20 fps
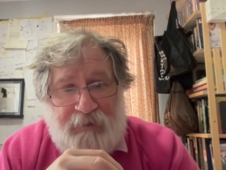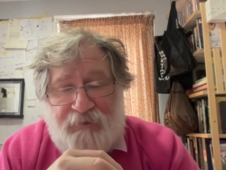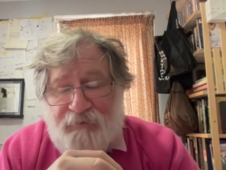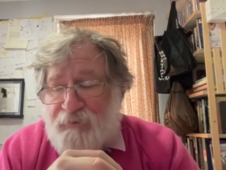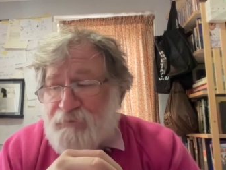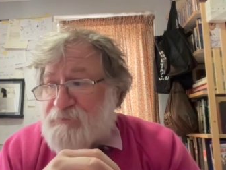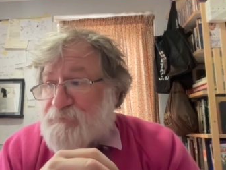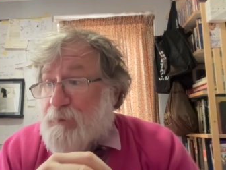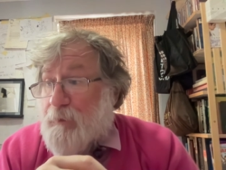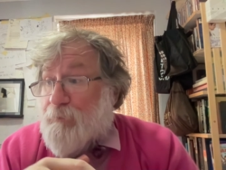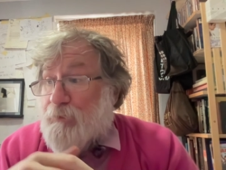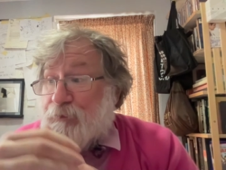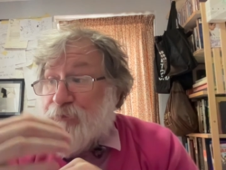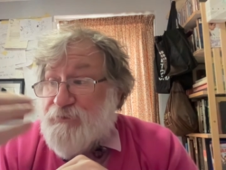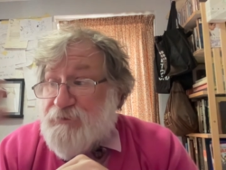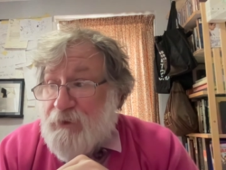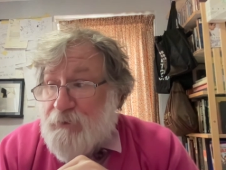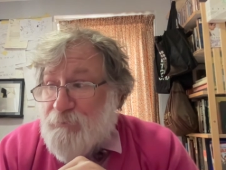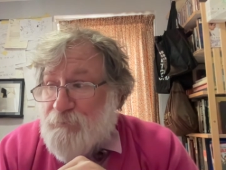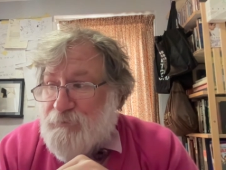Those people who
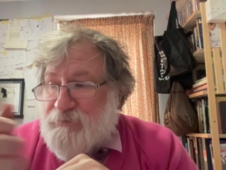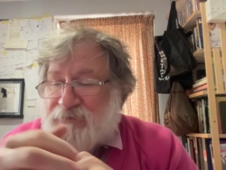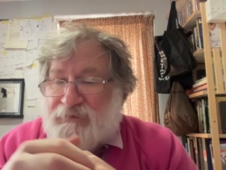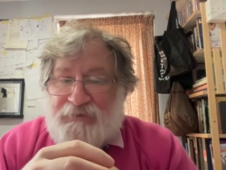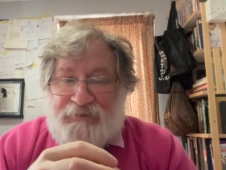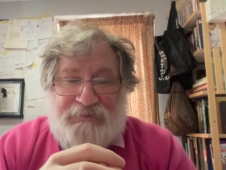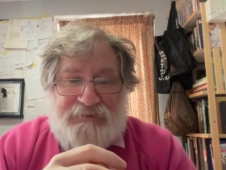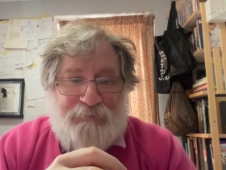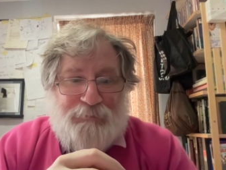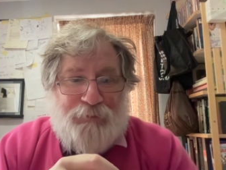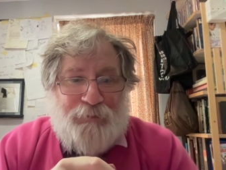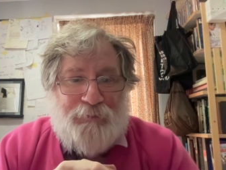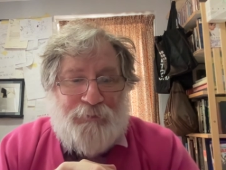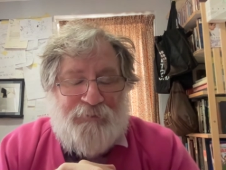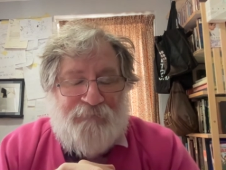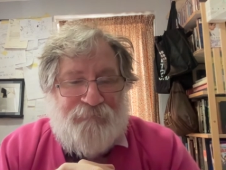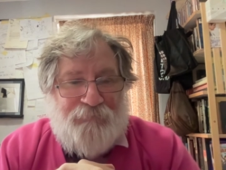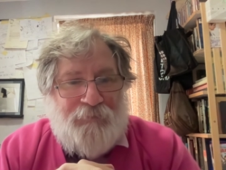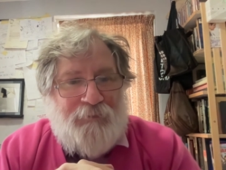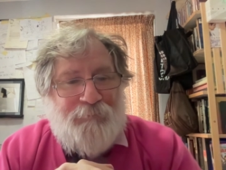don't support
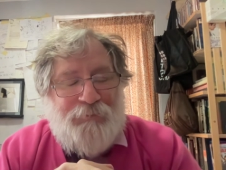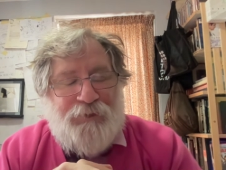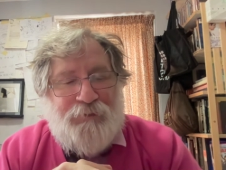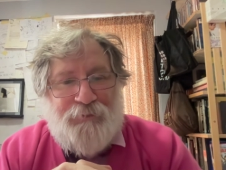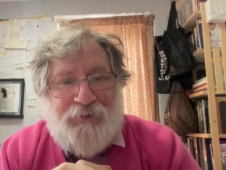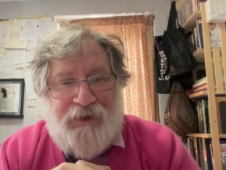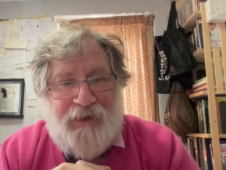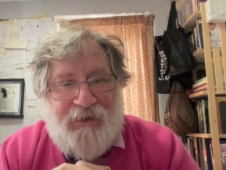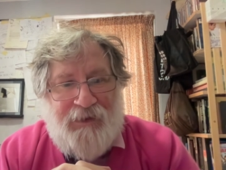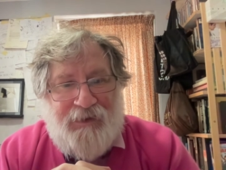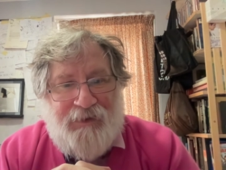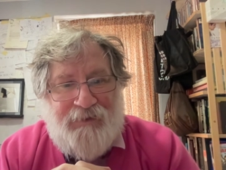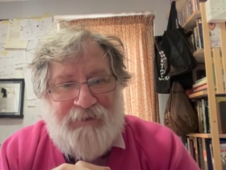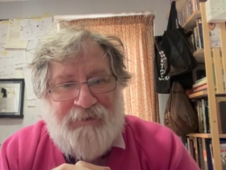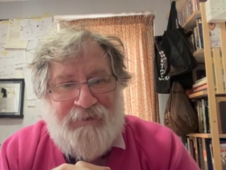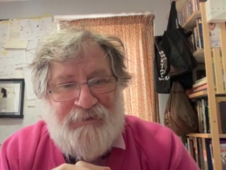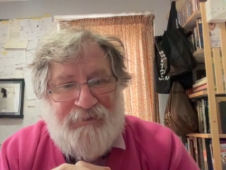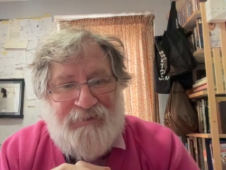Reform UK